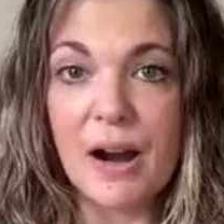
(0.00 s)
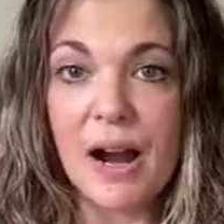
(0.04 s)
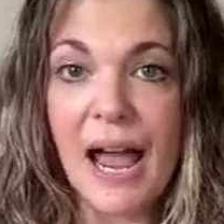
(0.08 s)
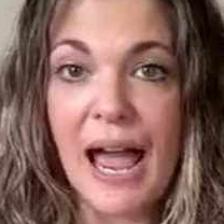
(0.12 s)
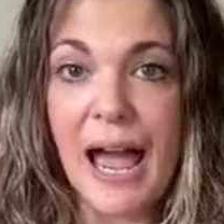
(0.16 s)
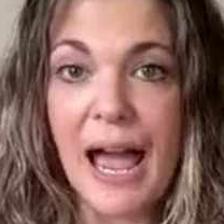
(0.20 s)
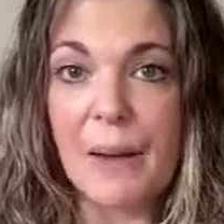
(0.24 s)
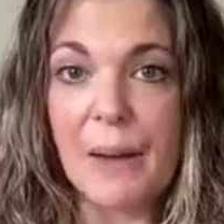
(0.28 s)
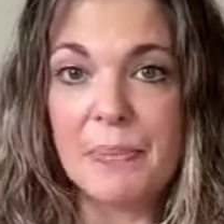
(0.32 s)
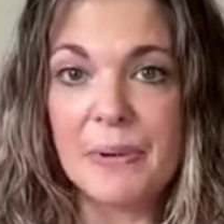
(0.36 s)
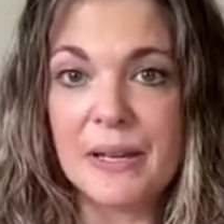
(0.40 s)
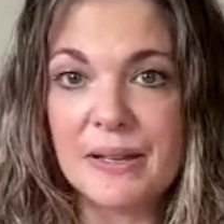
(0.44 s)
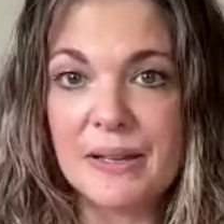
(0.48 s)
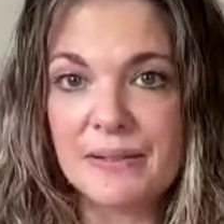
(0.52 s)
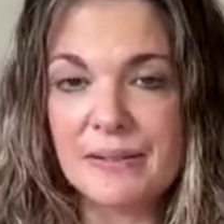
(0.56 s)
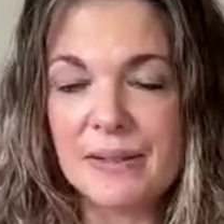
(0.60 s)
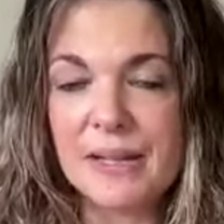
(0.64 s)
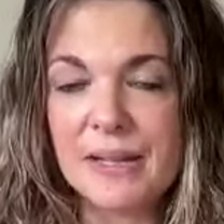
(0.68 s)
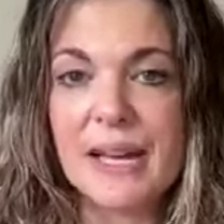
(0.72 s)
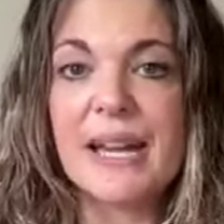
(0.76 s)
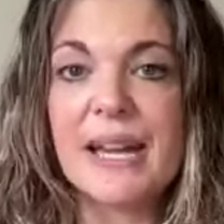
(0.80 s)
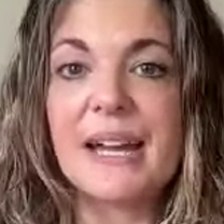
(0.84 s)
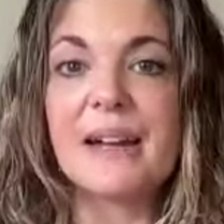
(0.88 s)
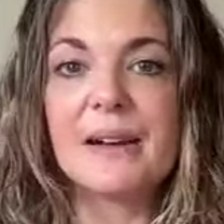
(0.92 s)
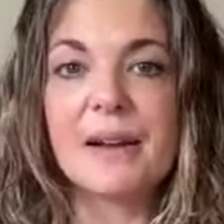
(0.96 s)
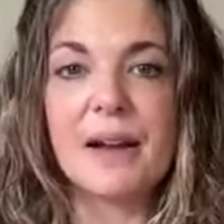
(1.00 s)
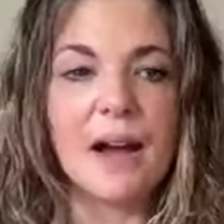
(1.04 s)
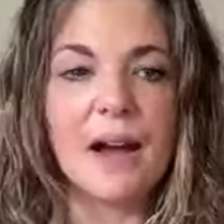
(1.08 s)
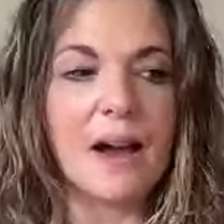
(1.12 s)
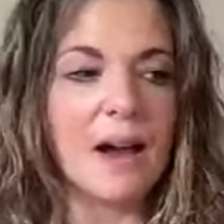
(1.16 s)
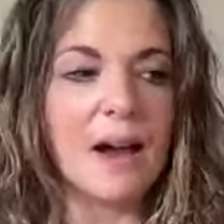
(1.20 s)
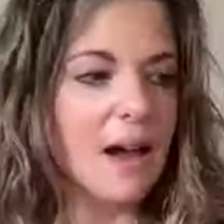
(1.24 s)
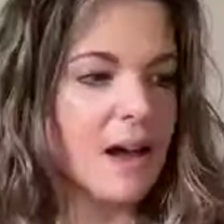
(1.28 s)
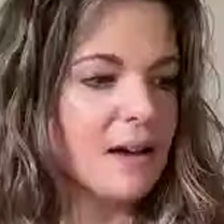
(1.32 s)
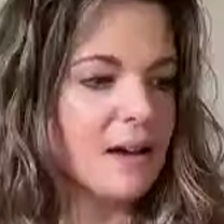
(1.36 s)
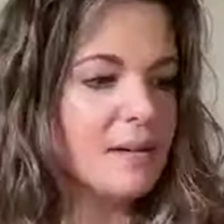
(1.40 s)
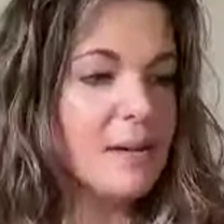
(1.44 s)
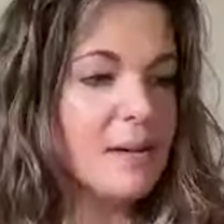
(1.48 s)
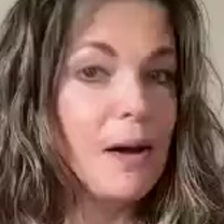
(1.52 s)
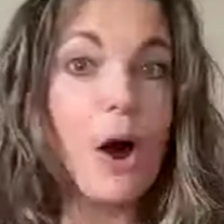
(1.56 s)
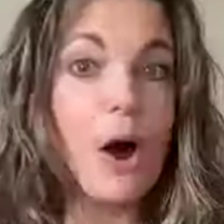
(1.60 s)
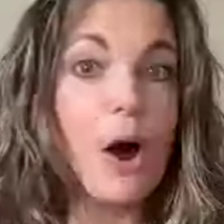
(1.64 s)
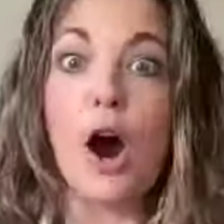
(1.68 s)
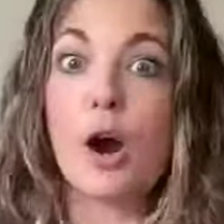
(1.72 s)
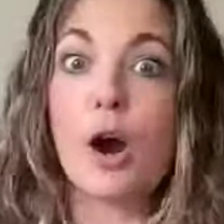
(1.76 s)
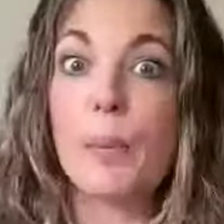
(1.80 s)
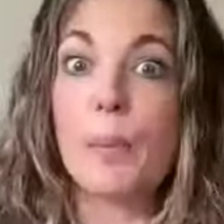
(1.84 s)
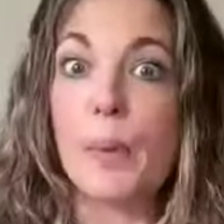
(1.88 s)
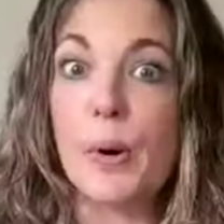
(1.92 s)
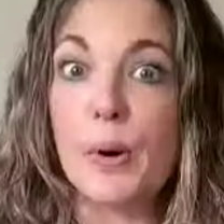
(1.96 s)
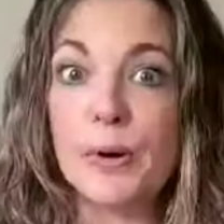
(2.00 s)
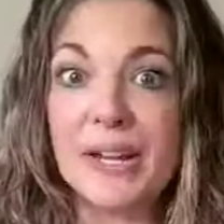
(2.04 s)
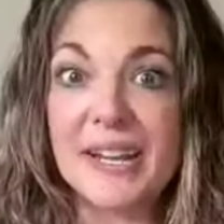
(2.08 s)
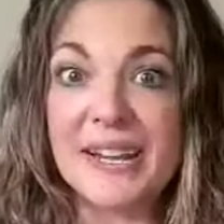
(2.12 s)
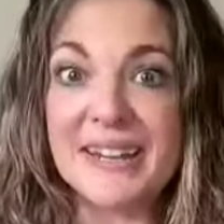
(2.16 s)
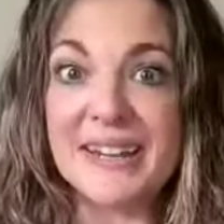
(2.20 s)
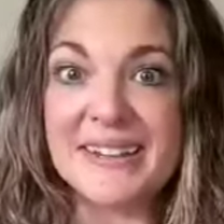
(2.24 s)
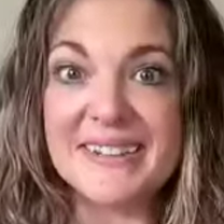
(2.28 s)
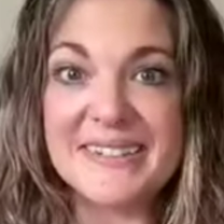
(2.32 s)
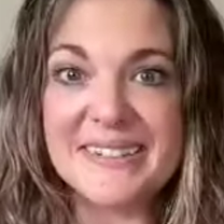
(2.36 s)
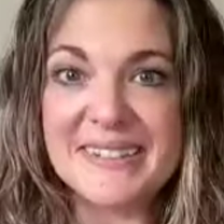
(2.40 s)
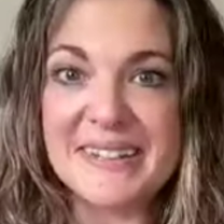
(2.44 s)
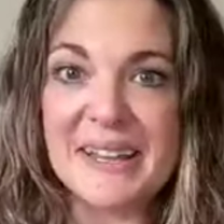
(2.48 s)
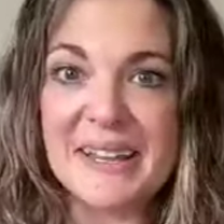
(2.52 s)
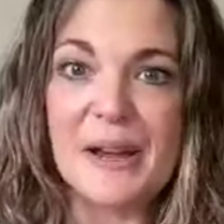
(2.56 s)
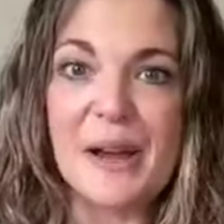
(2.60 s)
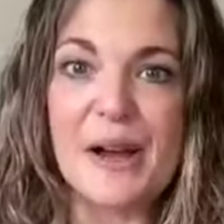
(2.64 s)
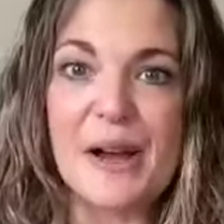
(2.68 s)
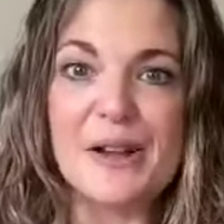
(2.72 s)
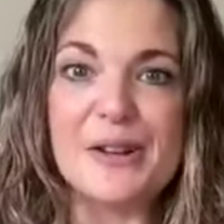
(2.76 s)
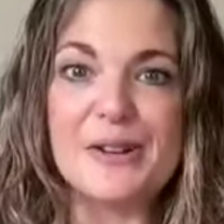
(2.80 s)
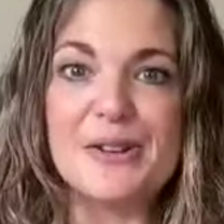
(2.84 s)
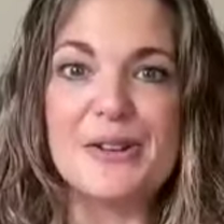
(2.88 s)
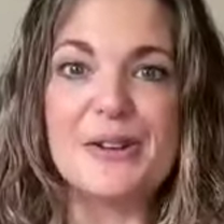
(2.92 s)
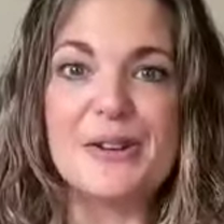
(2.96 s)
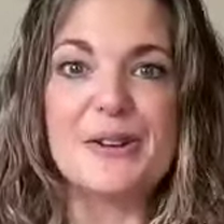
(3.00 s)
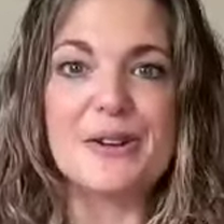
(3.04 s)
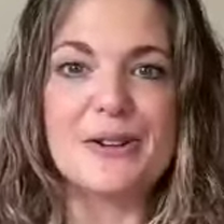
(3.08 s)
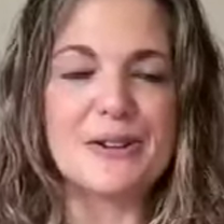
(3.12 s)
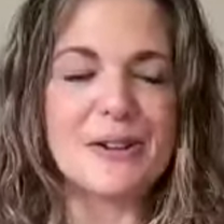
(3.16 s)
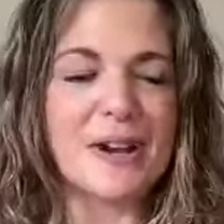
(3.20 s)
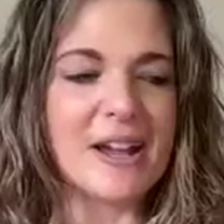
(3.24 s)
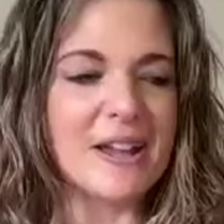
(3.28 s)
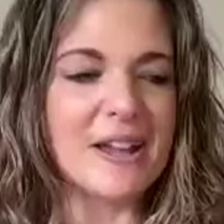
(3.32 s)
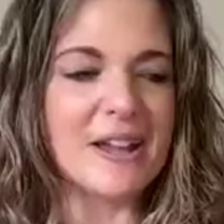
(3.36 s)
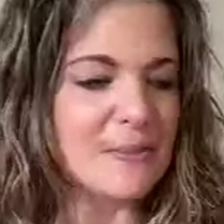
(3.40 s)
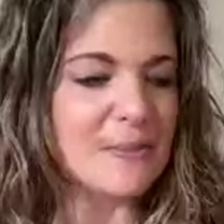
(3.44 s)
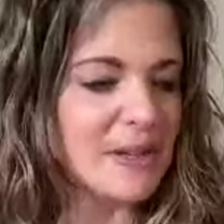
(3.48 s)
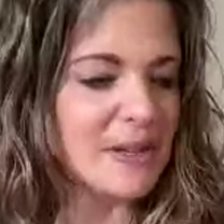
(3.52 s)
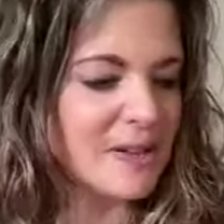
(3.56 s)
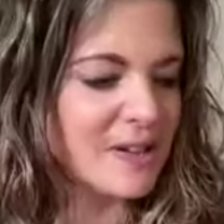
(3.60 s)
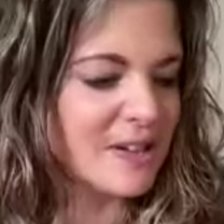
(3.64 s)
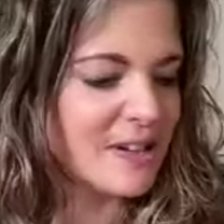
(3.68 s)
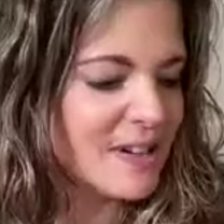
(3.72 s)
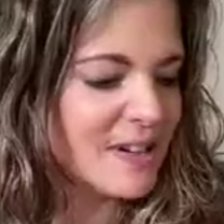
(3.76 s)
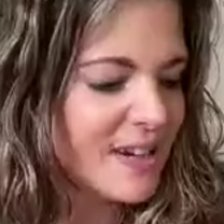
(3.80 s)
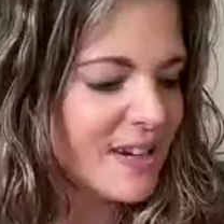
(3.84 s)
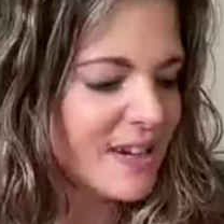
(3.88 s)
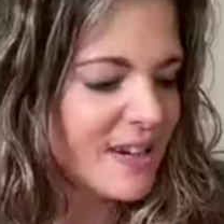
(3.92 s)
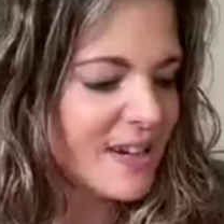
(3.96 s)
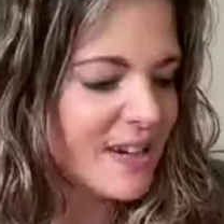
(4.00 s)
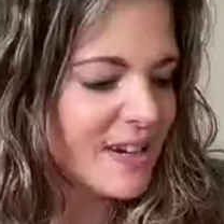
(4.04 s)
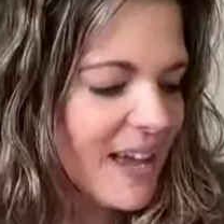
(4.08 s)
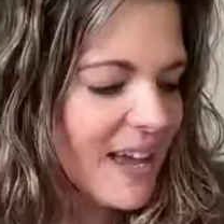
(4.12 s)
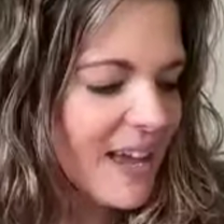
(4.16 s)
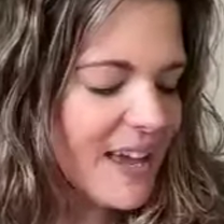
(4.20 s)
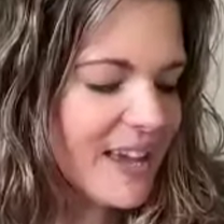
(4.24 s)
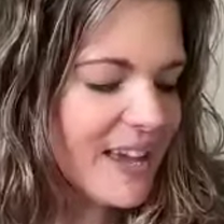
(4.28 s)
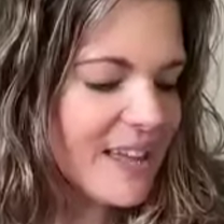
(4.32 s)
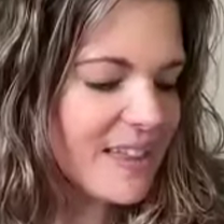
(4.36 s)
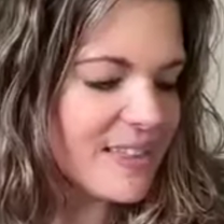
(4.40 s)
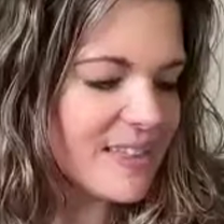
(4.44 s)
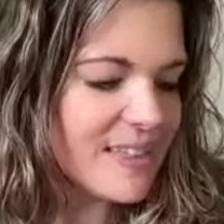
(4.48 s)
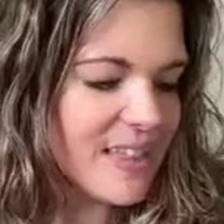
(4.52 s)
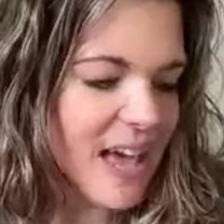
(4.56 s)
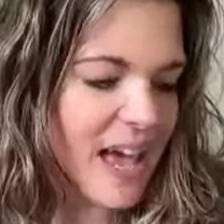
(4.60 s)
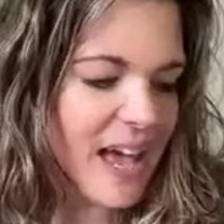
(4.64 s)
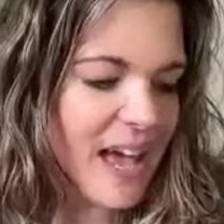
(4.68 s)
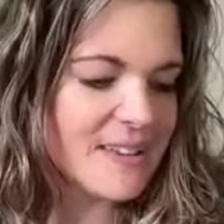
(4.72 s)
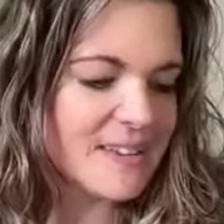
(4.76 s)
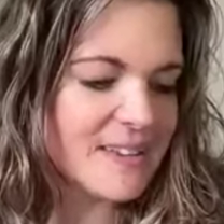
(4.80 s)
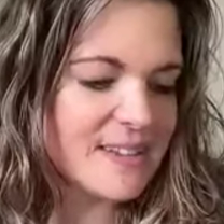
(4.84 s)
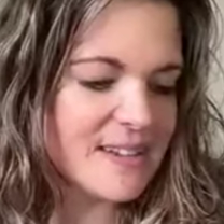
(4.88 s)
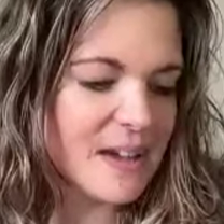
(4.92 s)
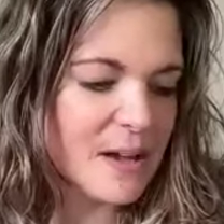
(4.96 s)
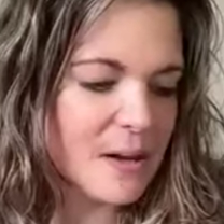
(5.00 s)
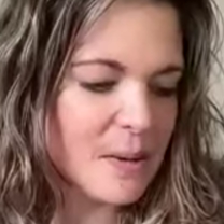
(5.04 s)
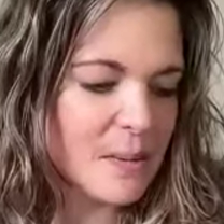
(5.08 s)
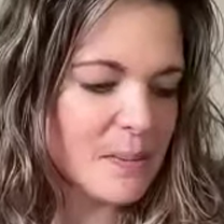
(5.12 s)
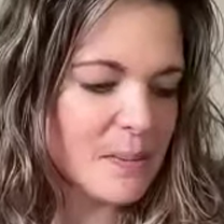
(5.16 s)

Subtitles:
happy, like harmonious neurotransmitter. In that